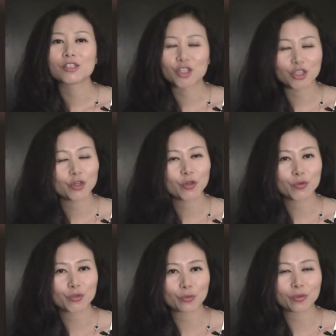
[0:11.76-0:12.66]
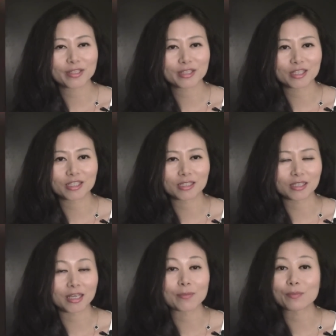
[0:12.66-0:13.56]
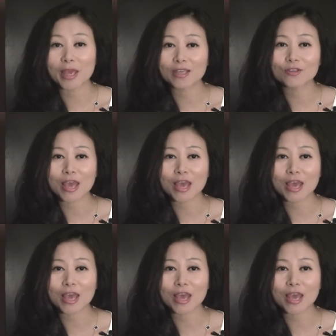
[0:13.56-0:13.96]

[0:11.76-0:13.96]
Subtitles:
Qihoo's 360. In May,